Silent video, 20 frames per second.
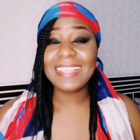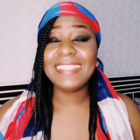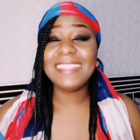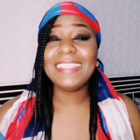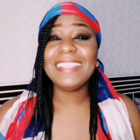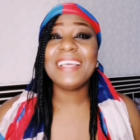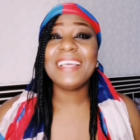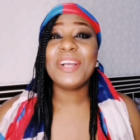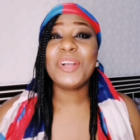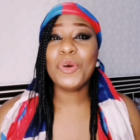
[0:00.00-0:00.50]

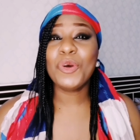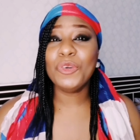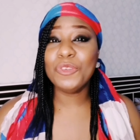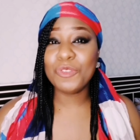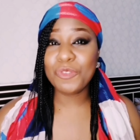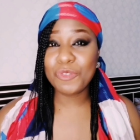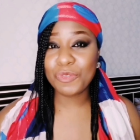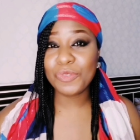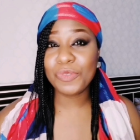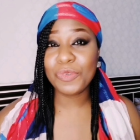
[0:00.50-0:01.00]
that they are
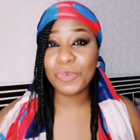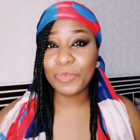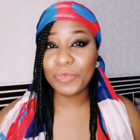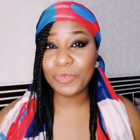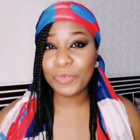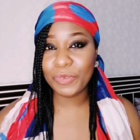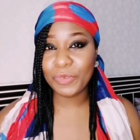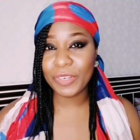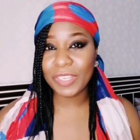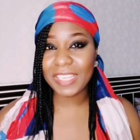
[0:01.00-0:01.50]
control
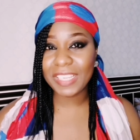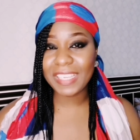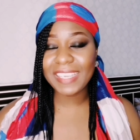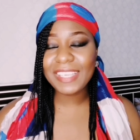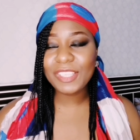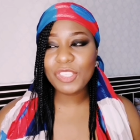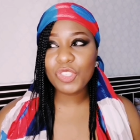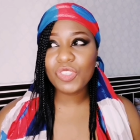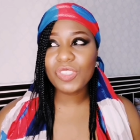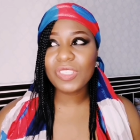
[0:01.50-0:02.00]
freak.
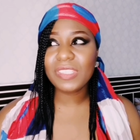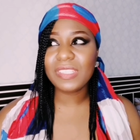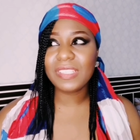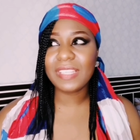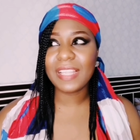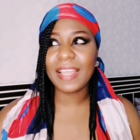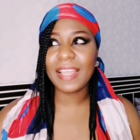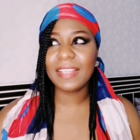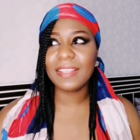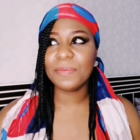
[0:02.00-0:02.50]
It's
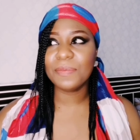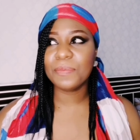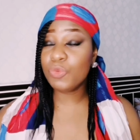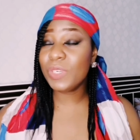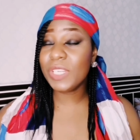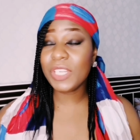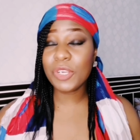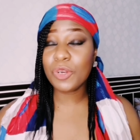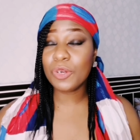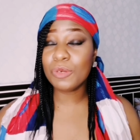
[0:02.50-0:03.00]
just that
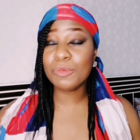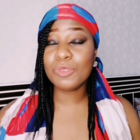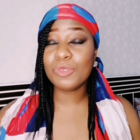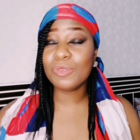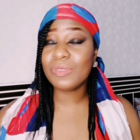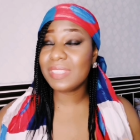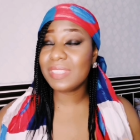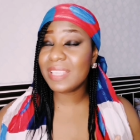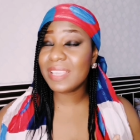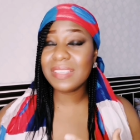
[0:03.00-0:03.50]
when it
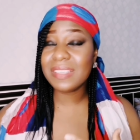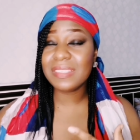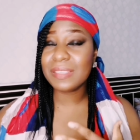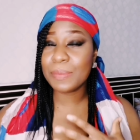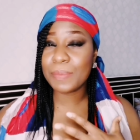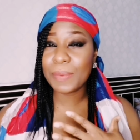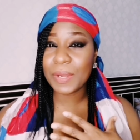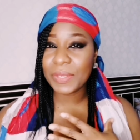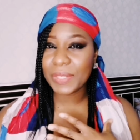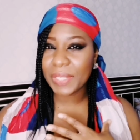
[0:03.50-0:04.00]
comes to
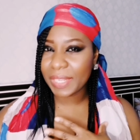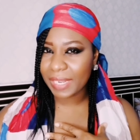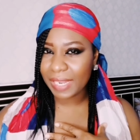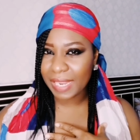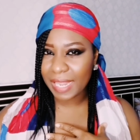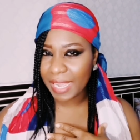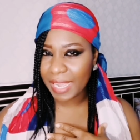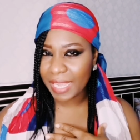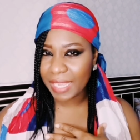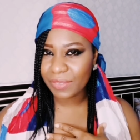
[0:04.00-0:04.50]
things about
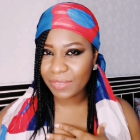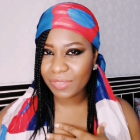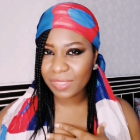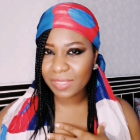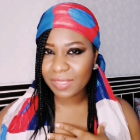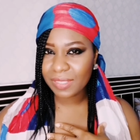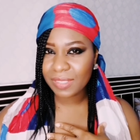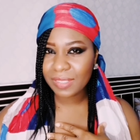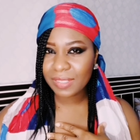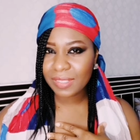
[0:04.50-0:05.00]
their
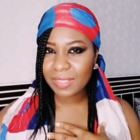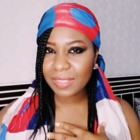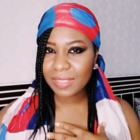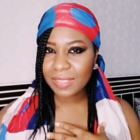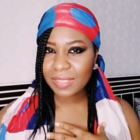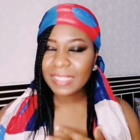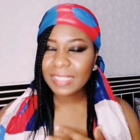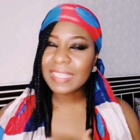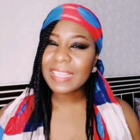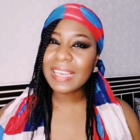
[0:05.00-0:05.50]
lives,
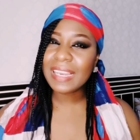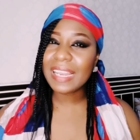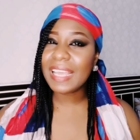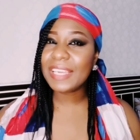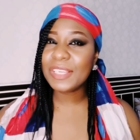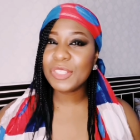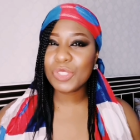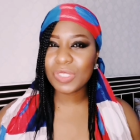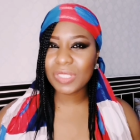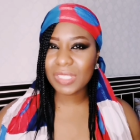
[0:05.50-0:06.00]
they
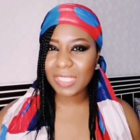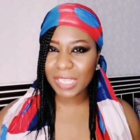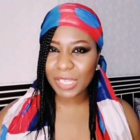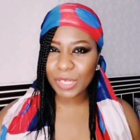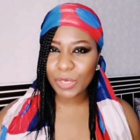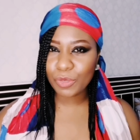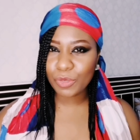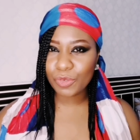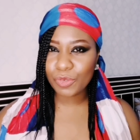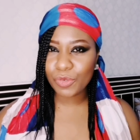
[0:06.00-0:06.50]
like to
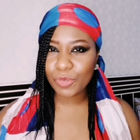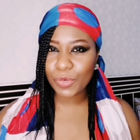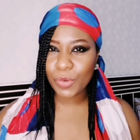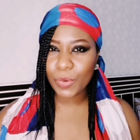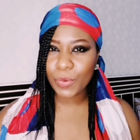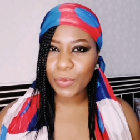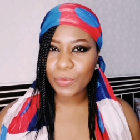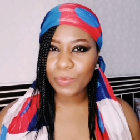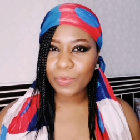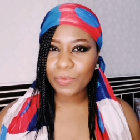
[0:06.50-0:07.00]
take
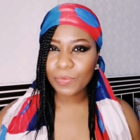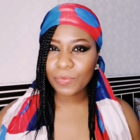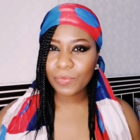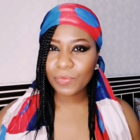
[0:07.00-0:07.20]
control.